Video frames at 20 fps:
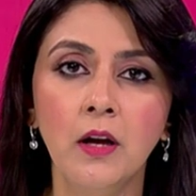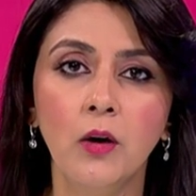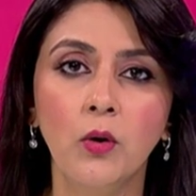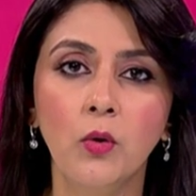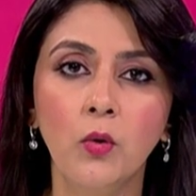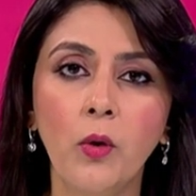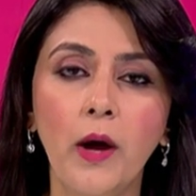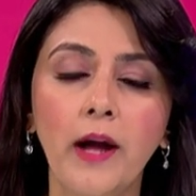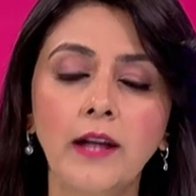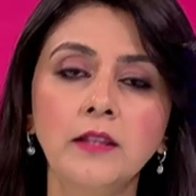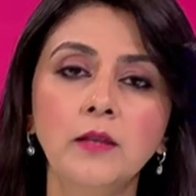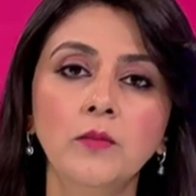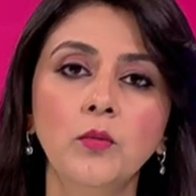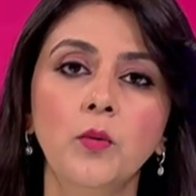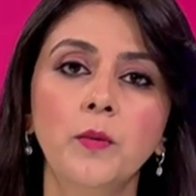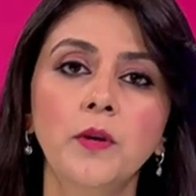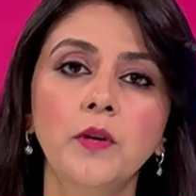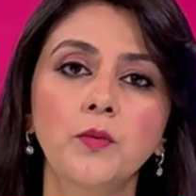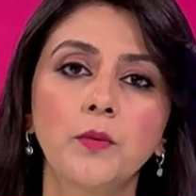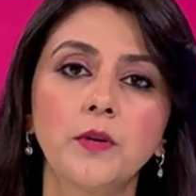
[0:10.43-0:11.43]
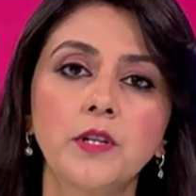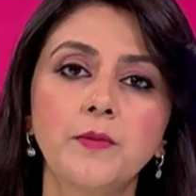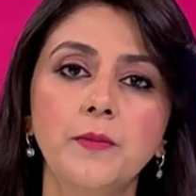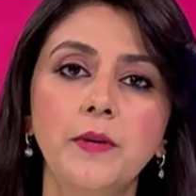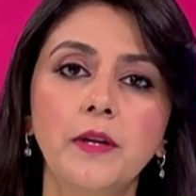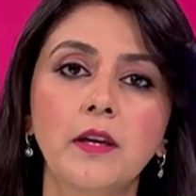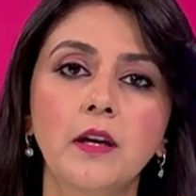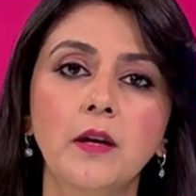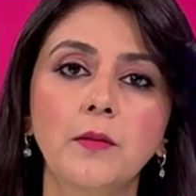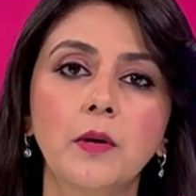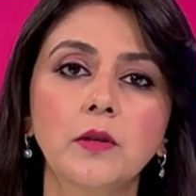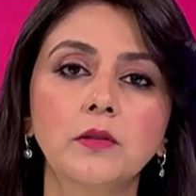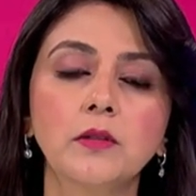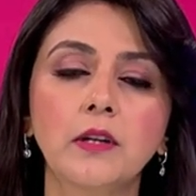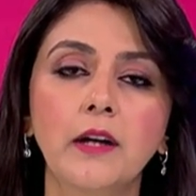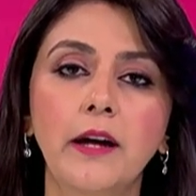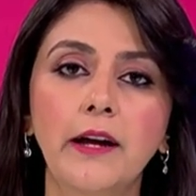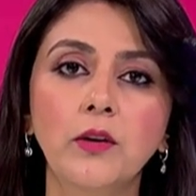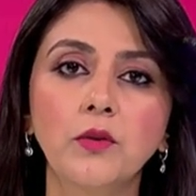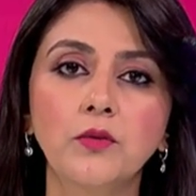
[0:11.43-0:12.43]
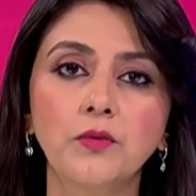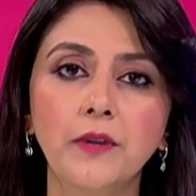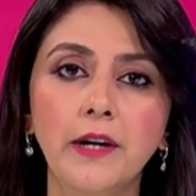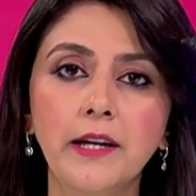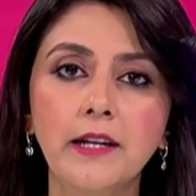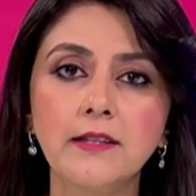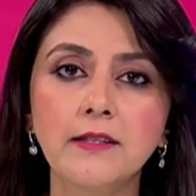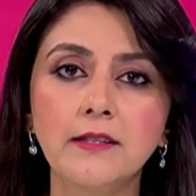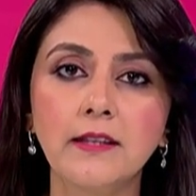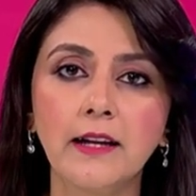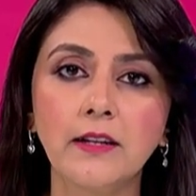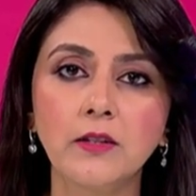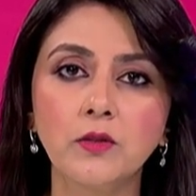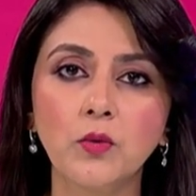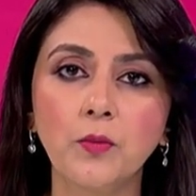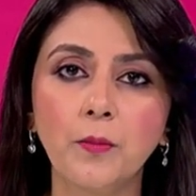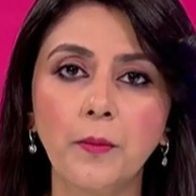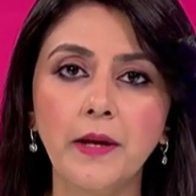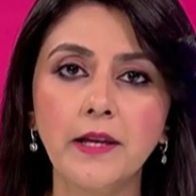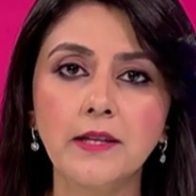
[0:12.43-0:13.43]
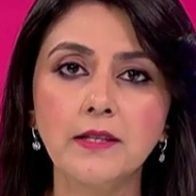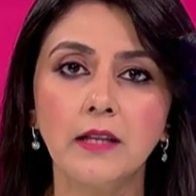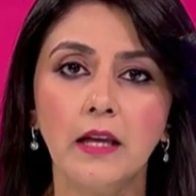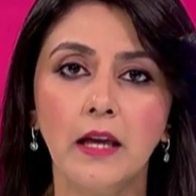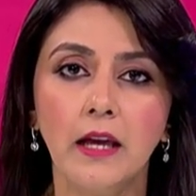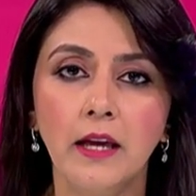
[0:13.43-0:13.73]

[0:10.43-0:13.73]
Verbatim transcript: who at the moment were speaking about the kind of violence that took place